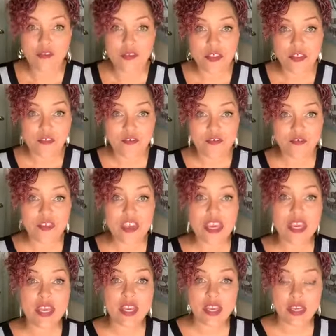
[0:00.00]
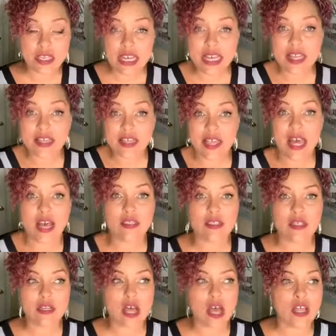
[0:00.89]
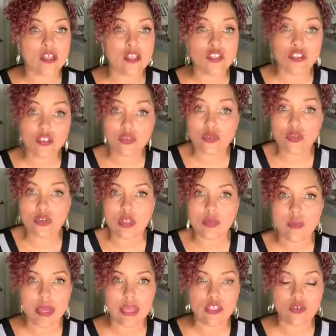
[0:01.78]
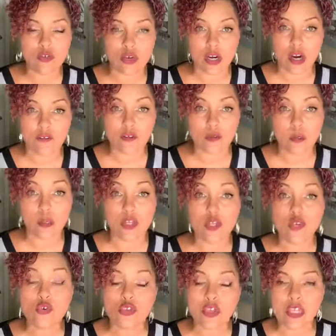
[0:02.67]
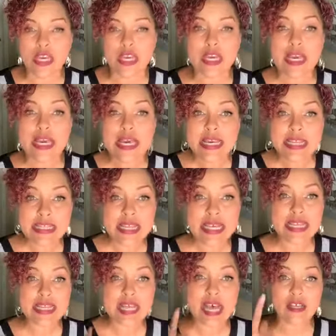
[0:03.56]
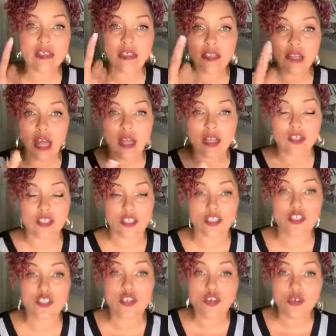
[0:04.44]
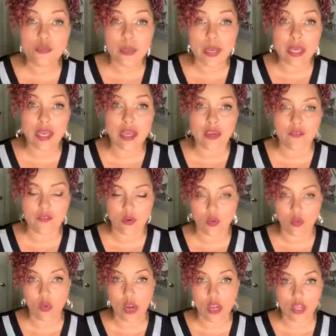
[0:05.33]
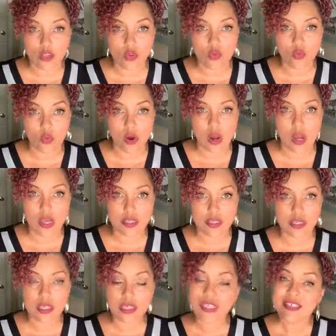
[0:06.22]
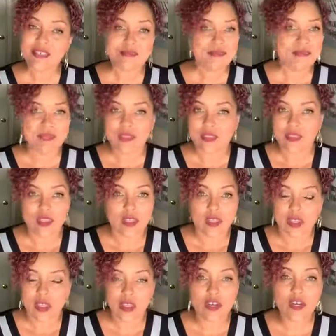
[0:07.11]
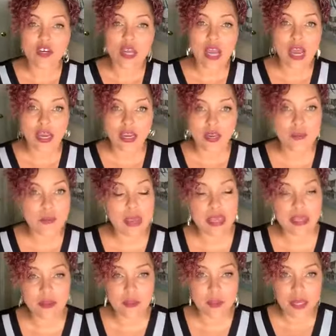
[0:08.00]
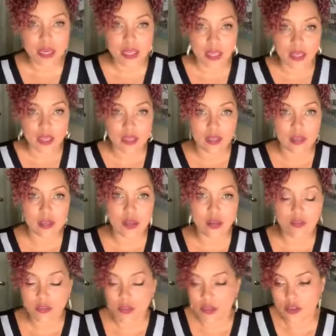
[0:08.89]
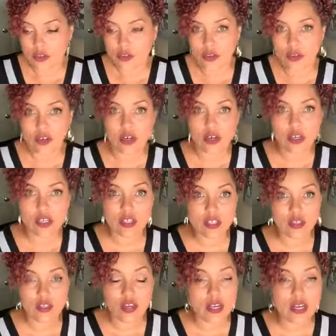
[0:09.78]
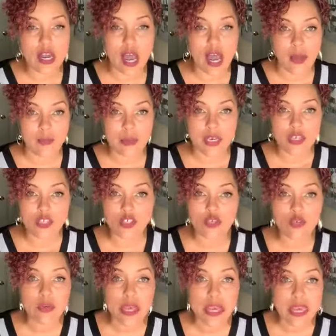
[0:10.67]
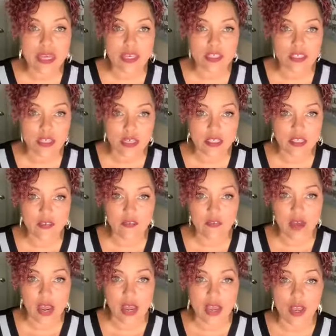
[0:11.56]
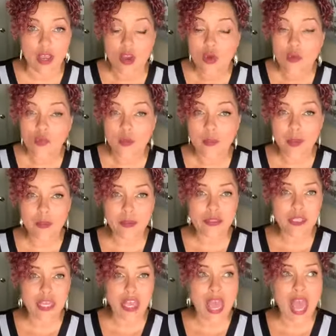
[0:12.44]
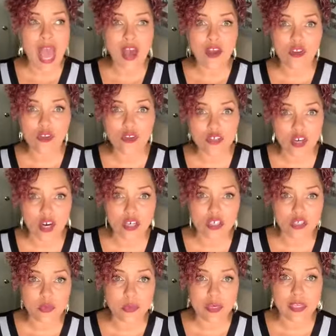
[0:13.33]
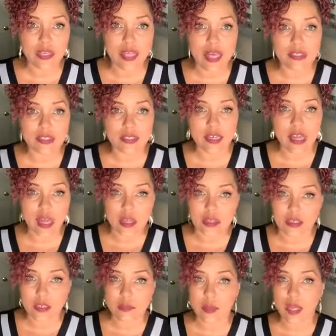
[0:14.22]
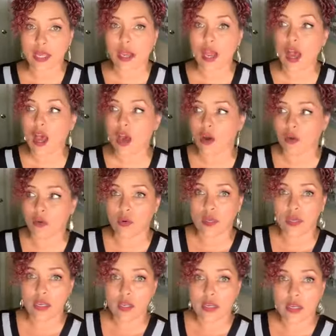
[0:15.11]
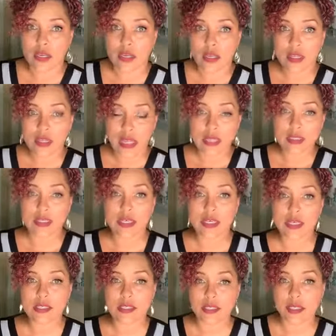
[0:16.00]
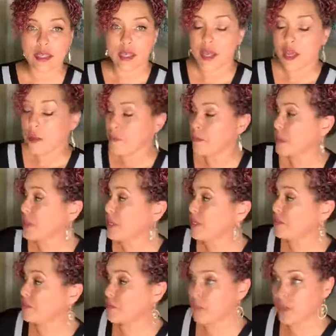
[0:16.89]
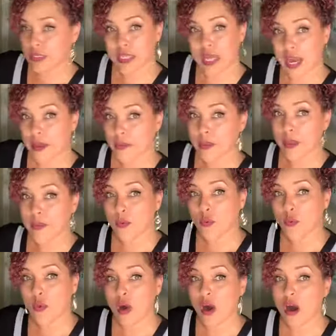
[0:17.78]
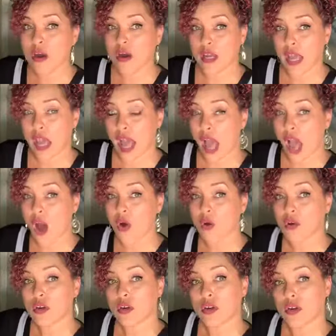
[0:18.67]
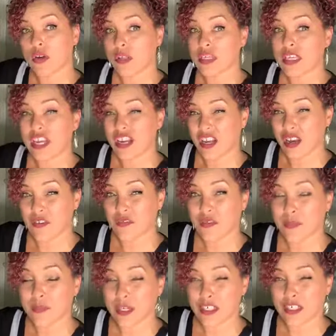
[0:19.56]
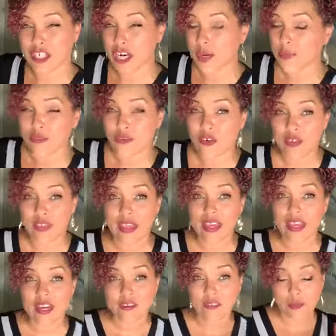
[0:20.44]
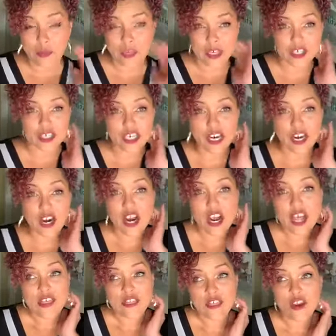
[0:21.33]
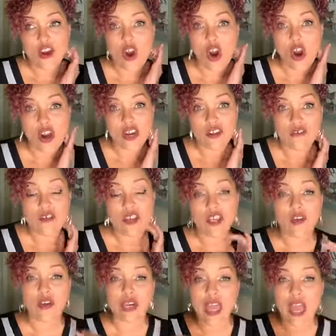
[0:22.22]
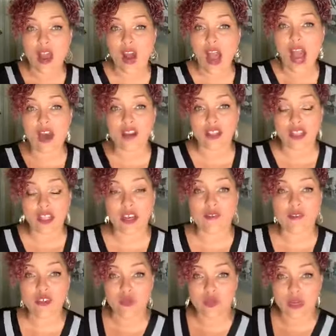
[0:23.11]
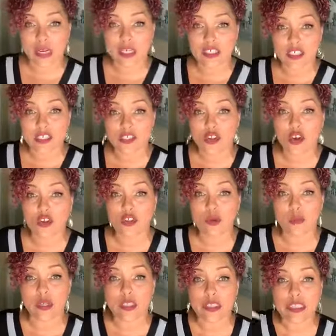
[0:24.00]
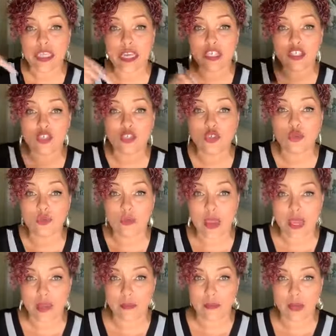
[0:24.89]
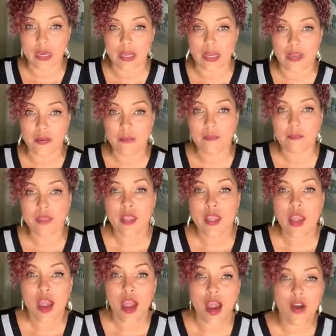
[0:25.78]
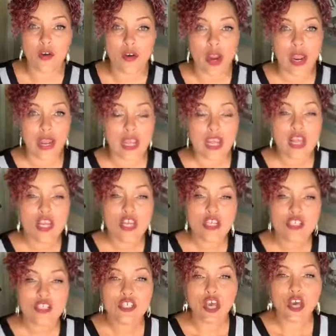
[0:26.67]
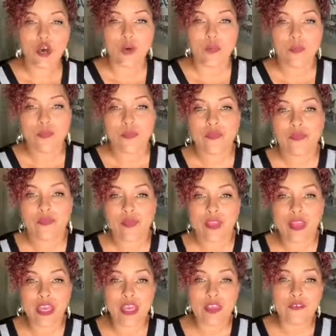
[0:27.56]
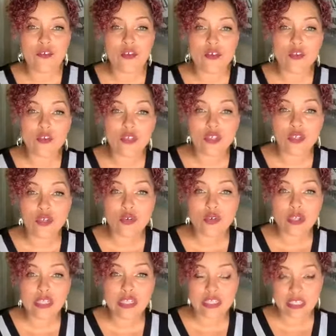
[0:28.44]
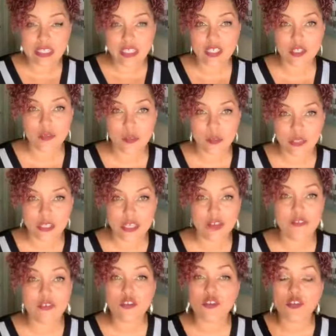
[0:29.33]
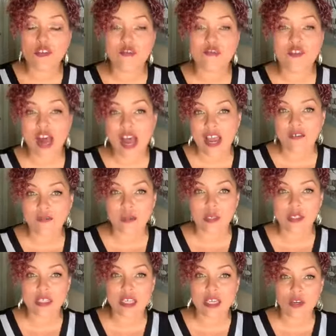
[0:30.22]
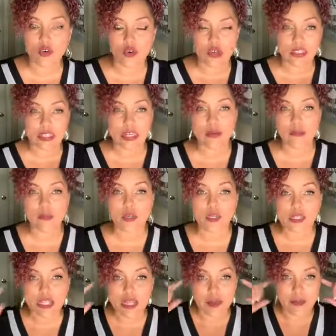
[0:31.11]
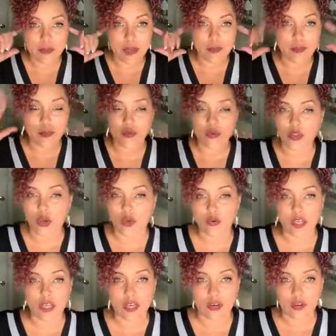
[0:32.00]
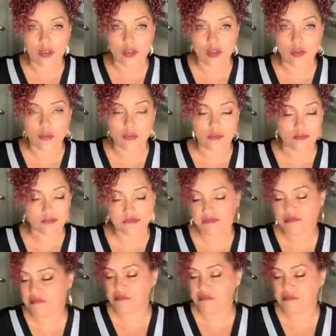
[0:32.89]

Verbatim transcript: if the fee $10,000 truly makes you uncomfortable and you think $10,000 is too big for what you want, you're not going to make the money. Uh, you're you're not because you can't justify it. When people say, "How do you charge $20,000?" I'm like, "Oh, that's easy." Because from the time people walk out, get up from their chair before they get up from their chair, they're already figuring out how to leverage what I just told them on stage to make money. All right. So if you do the 6%, if you do 5% or 10%, people don't hear you.